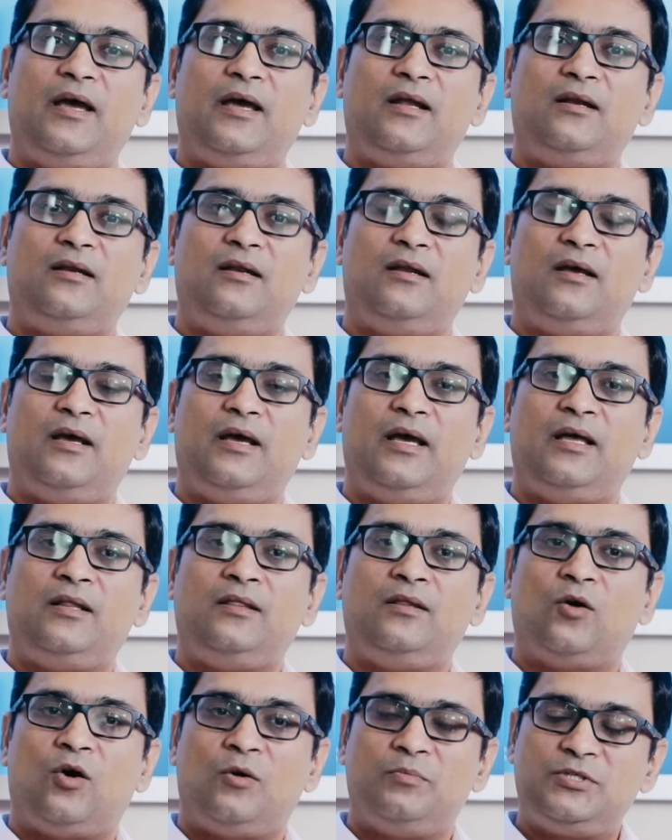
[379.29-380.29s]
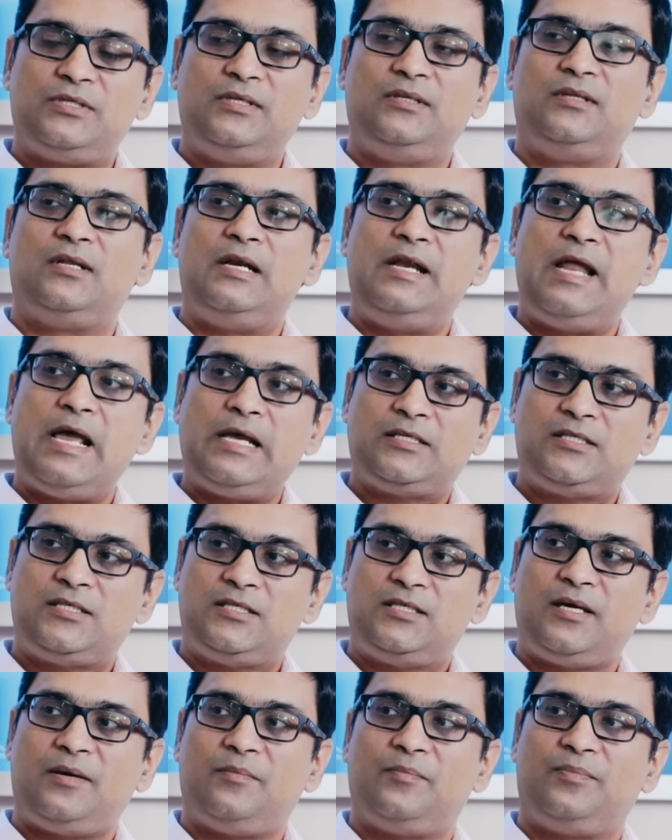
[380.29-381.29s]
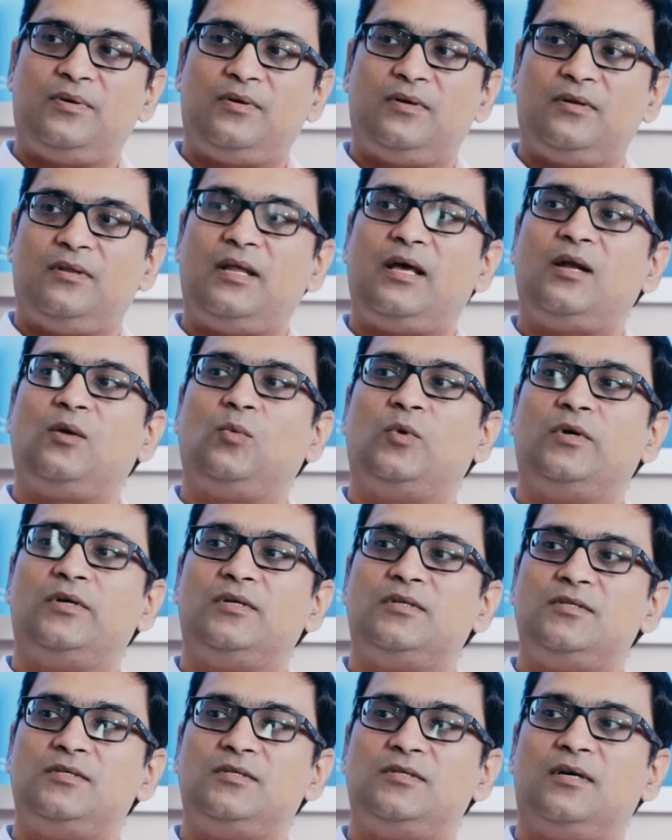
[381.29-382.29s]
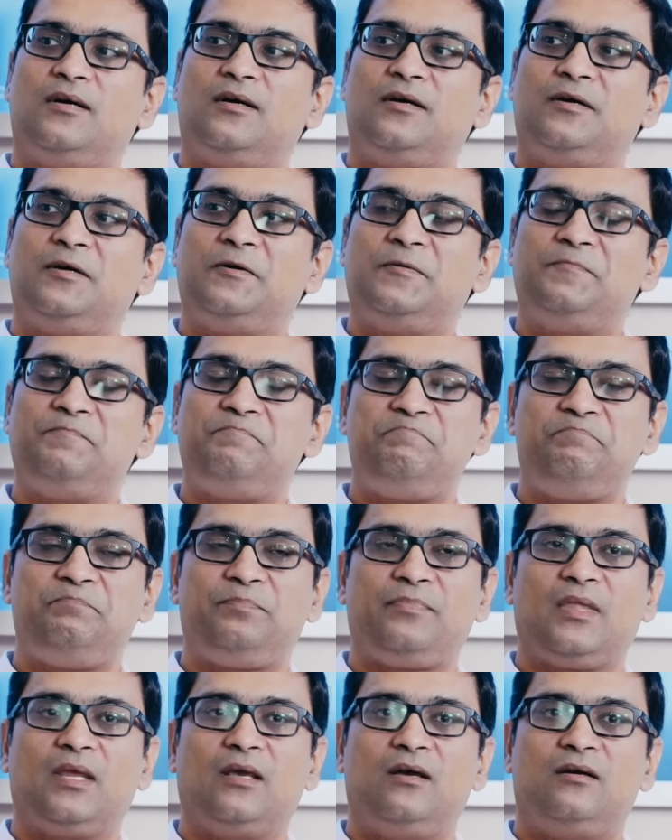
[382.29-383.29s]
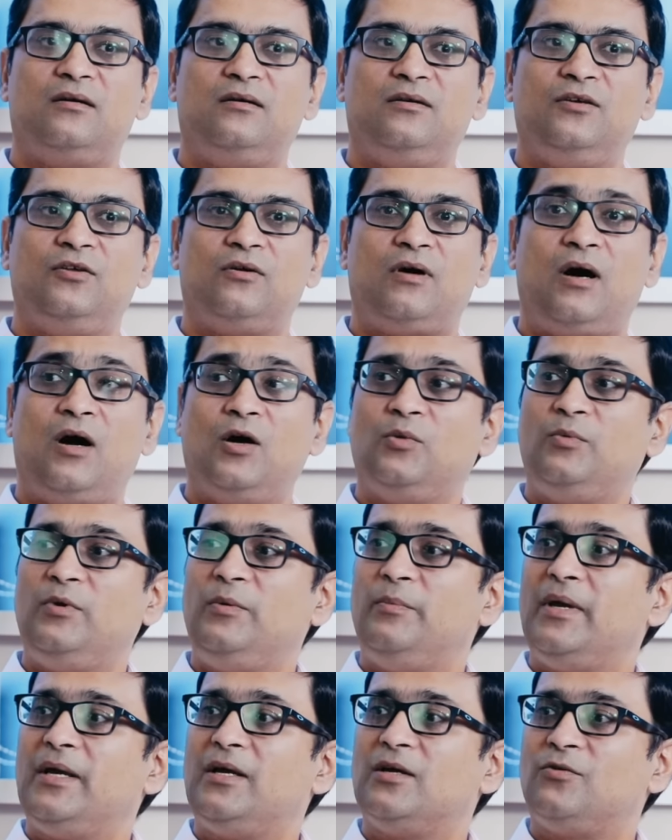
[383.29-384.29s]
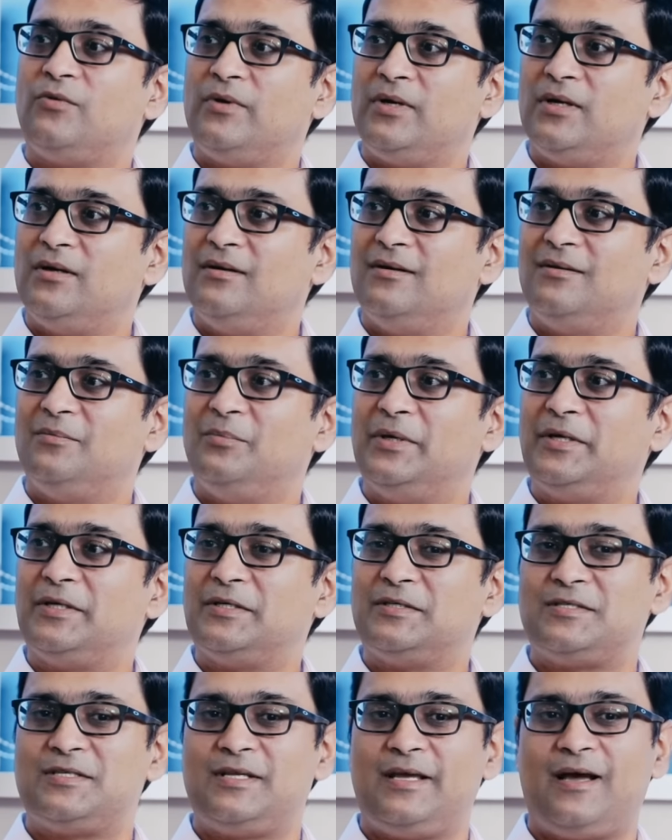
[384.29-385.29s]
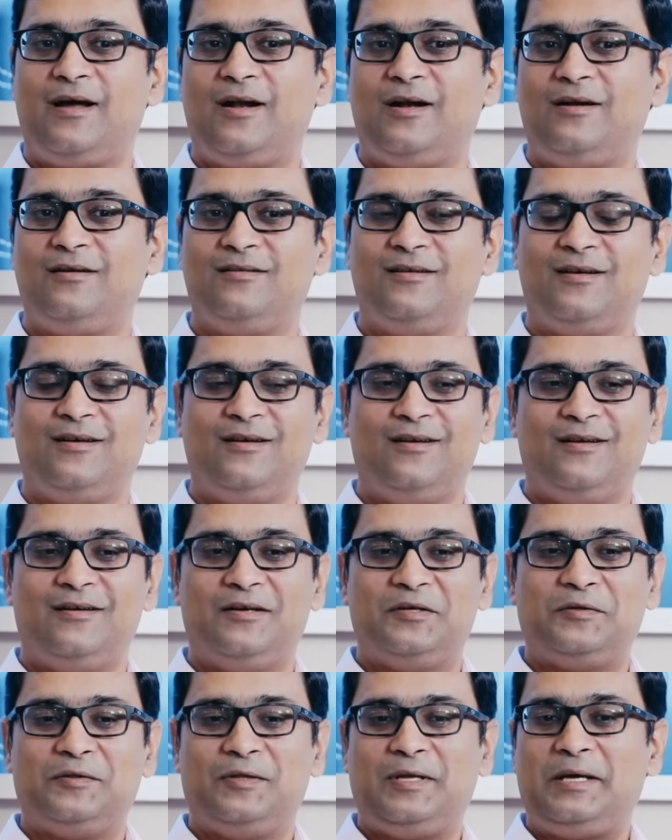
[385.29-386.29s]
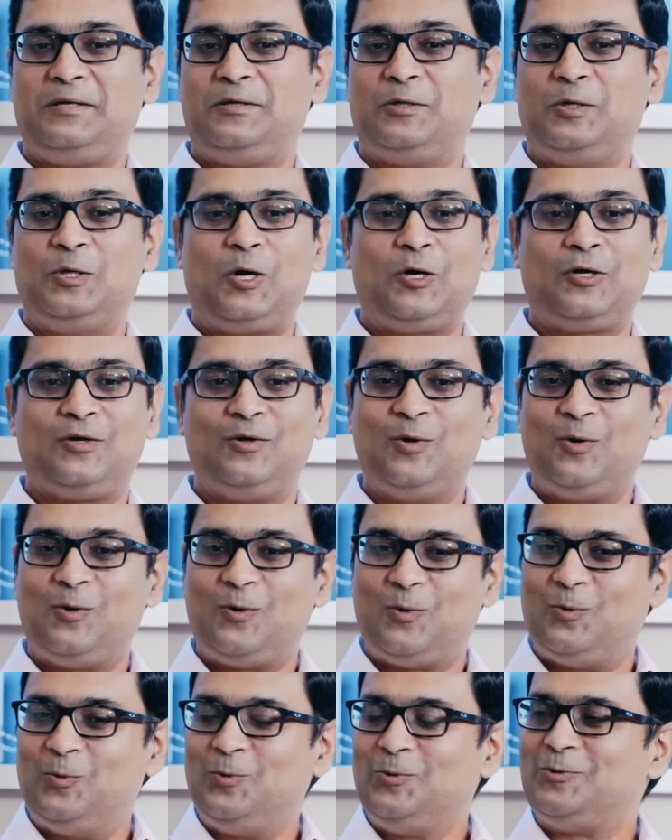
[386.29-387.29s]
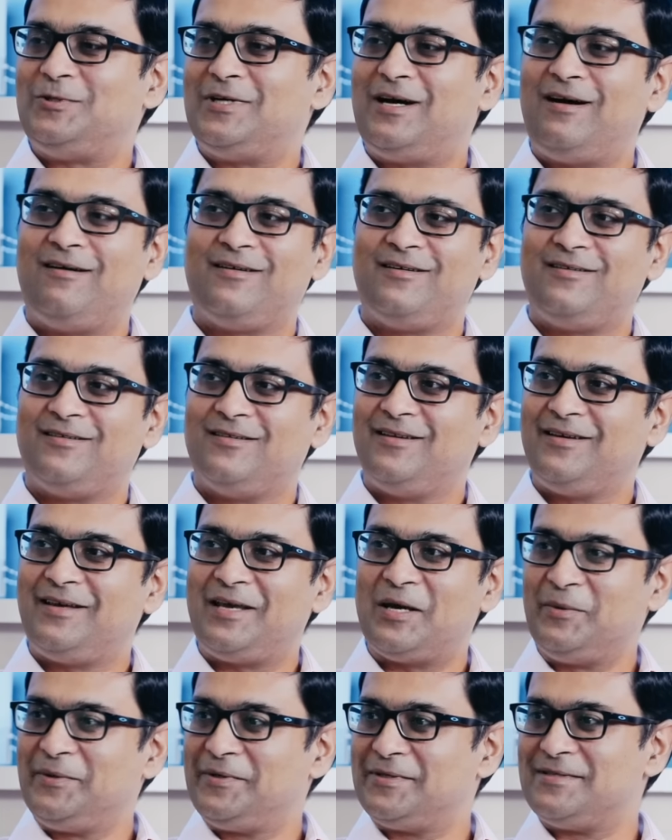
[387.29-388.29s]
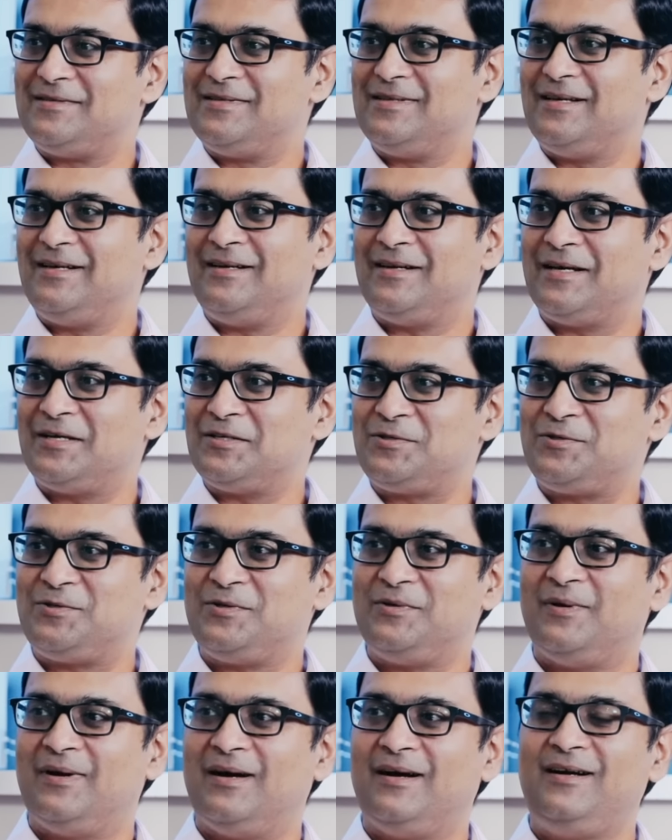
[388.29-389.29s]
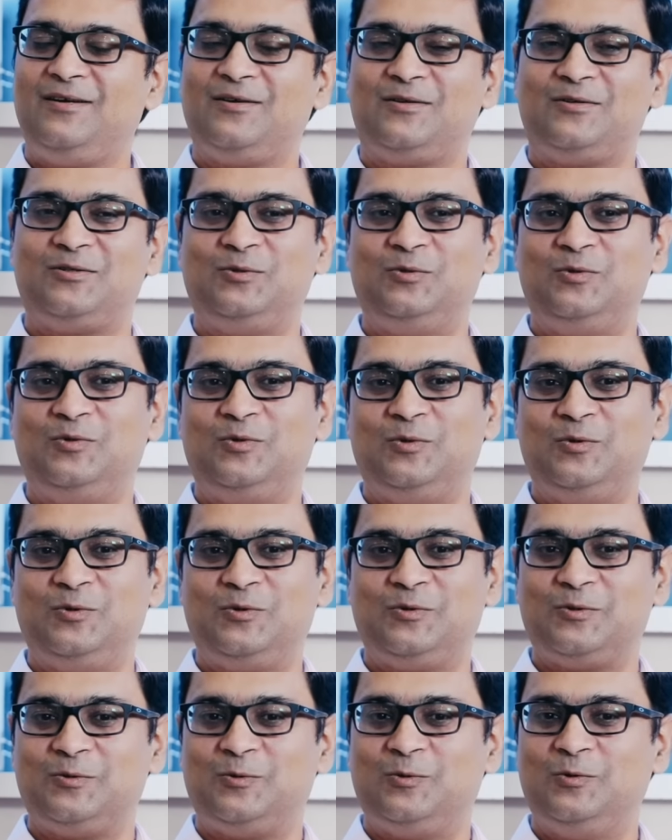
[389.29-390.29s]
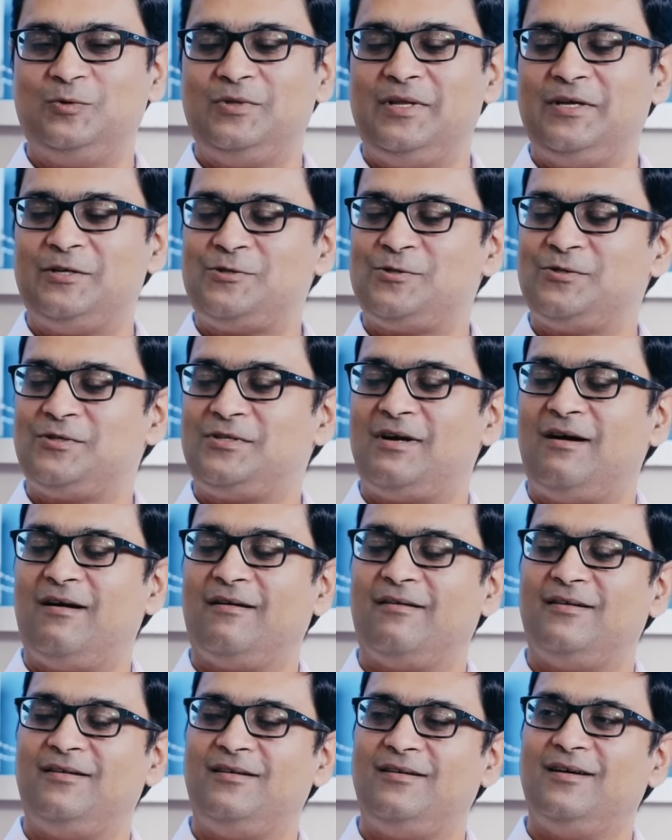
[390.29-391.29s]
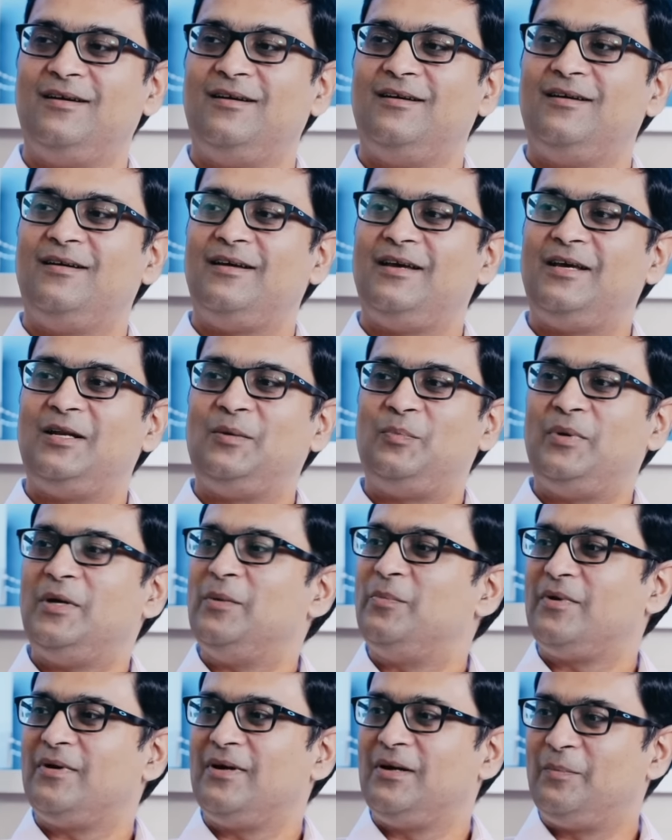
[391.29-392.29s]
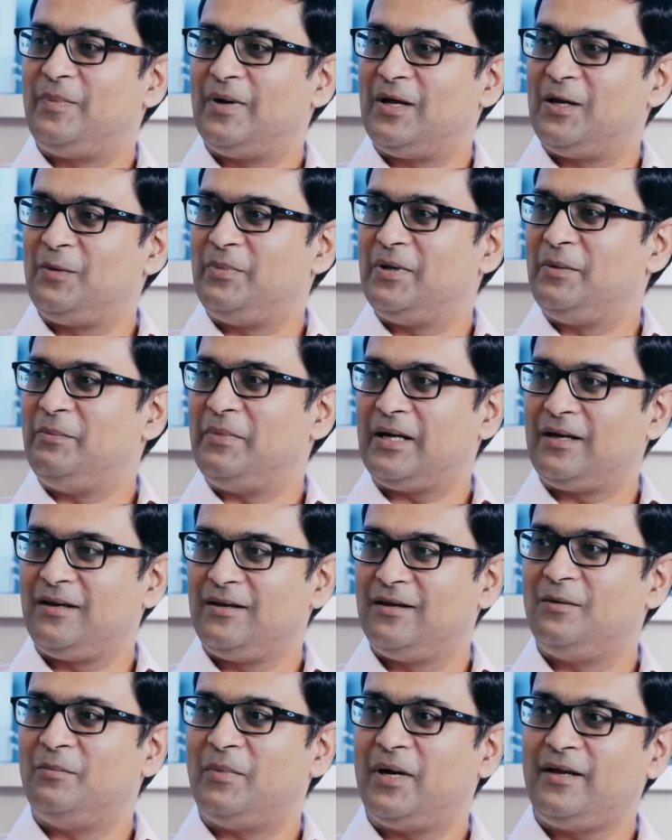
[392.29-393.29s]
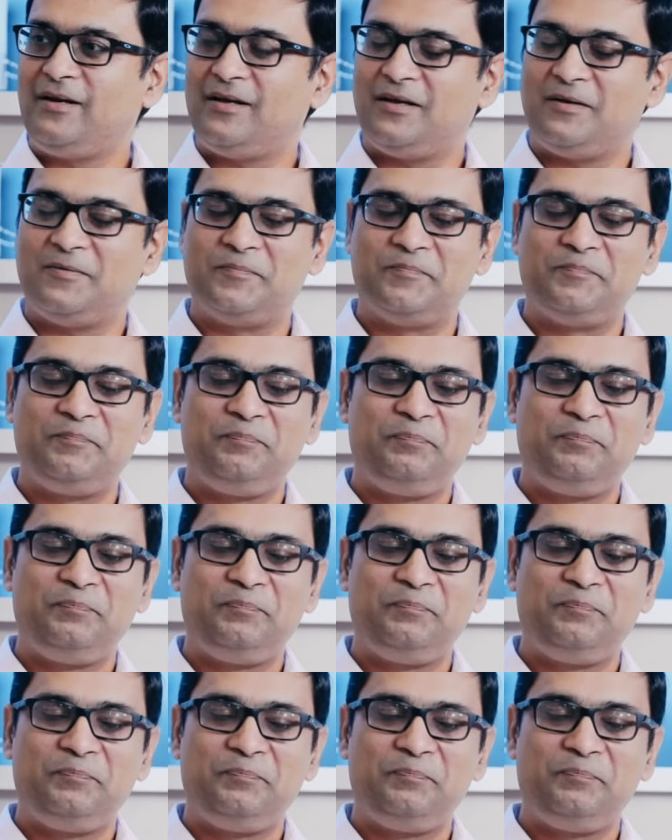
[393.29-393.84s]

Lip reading: And obviously the next step then was, how do we make it real? Because they did not know who to target in the chemical industry, right? Or who they should target in paper and pulp and metal and mining.